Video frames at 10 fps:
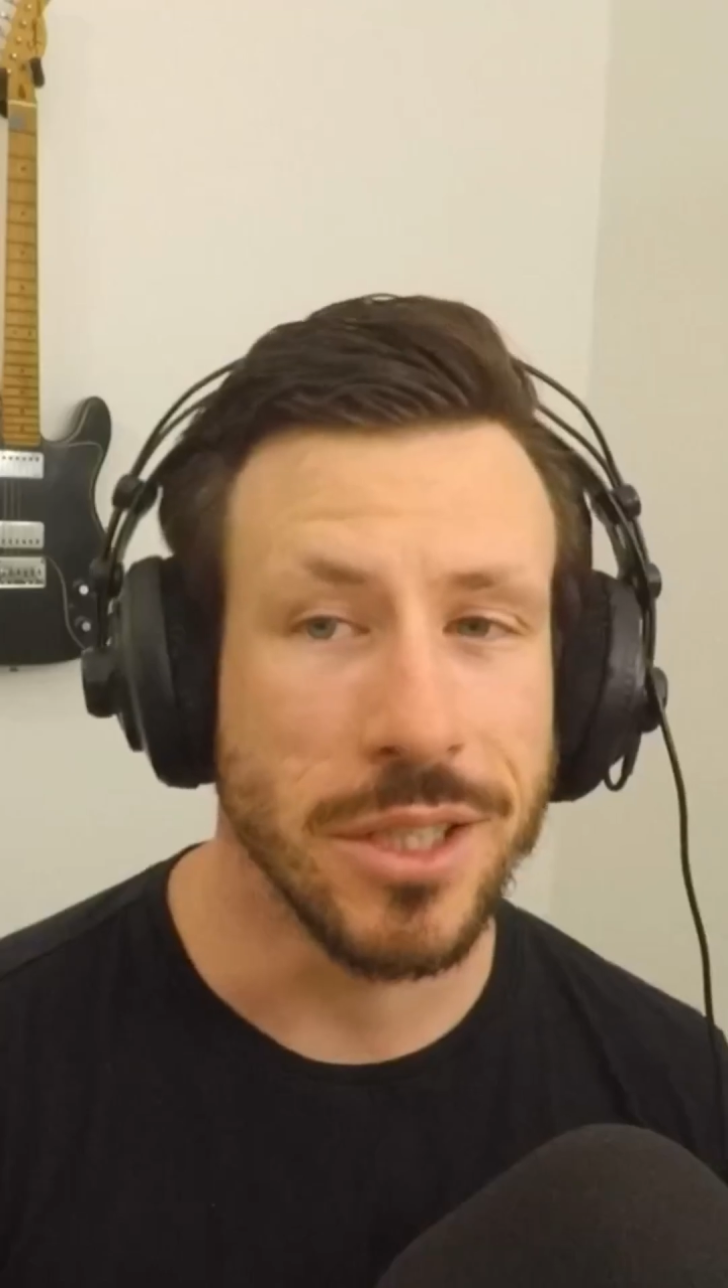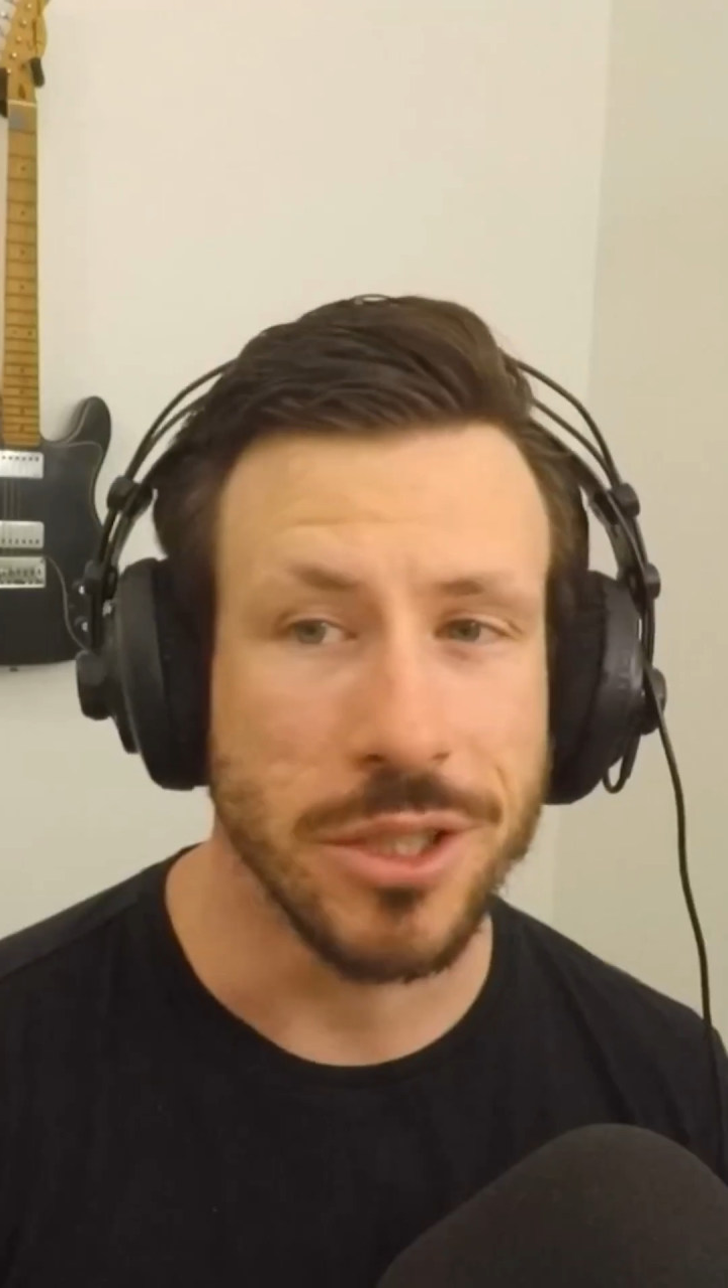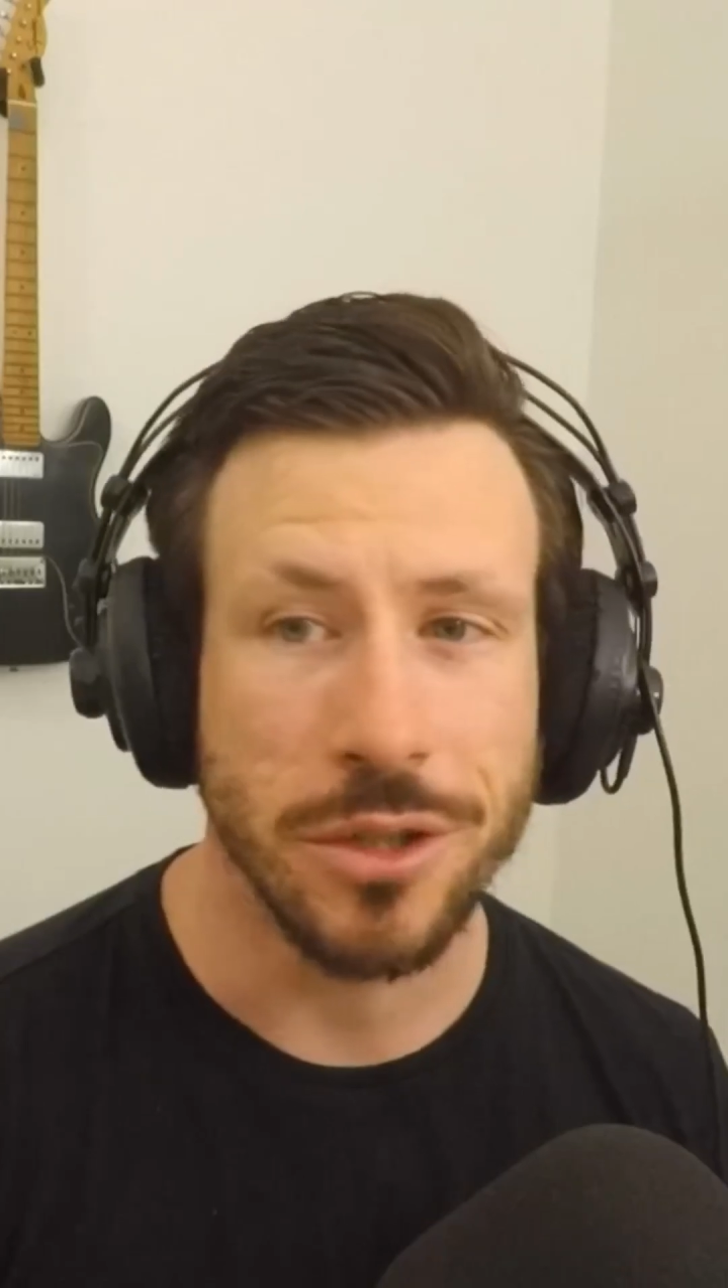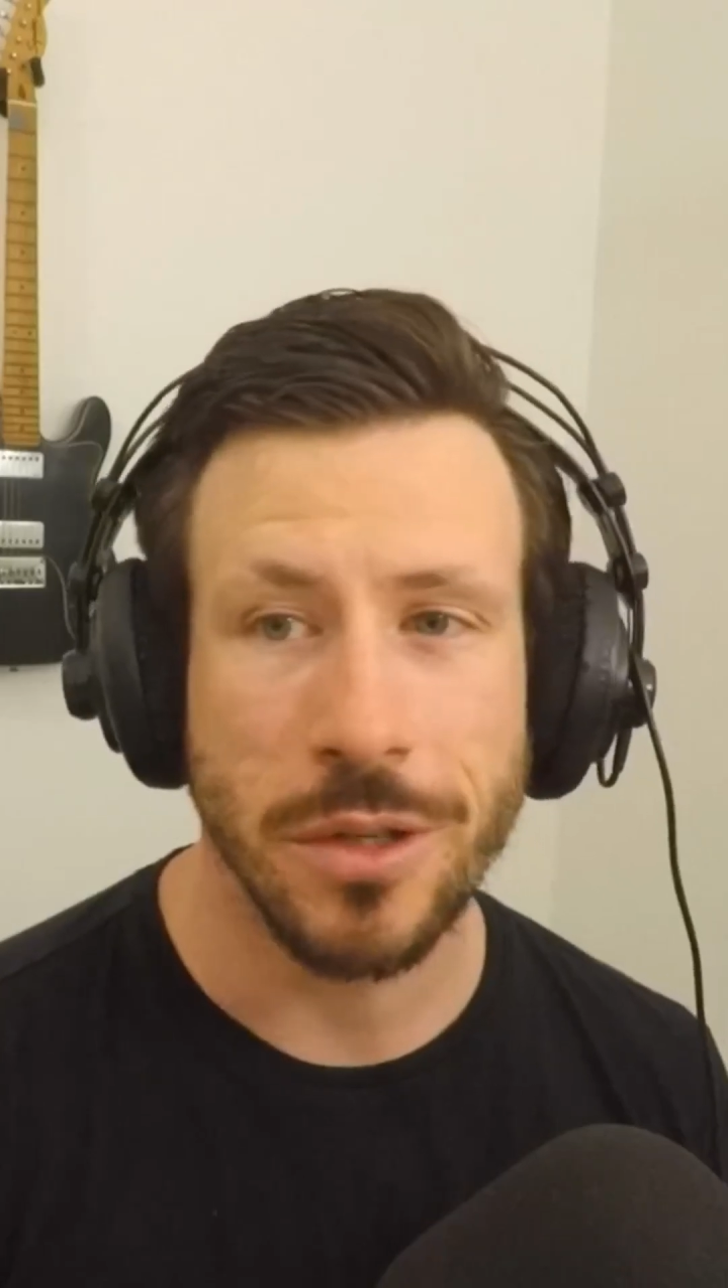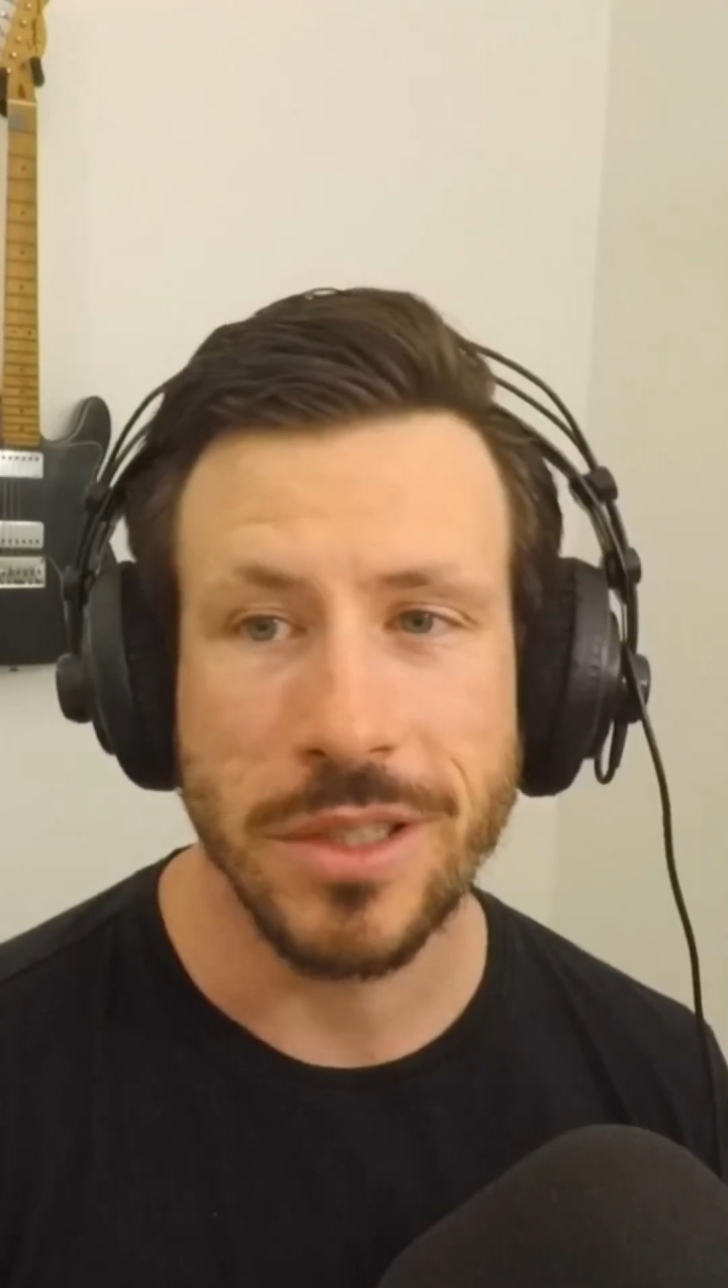
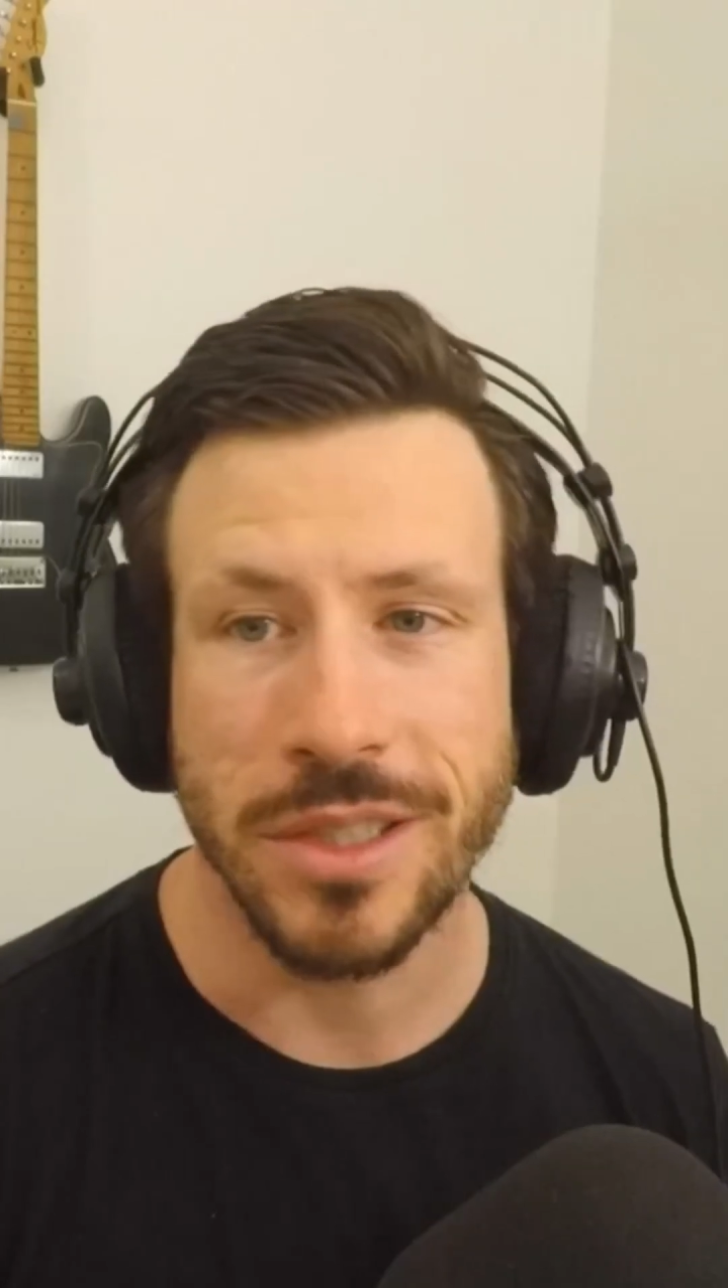controller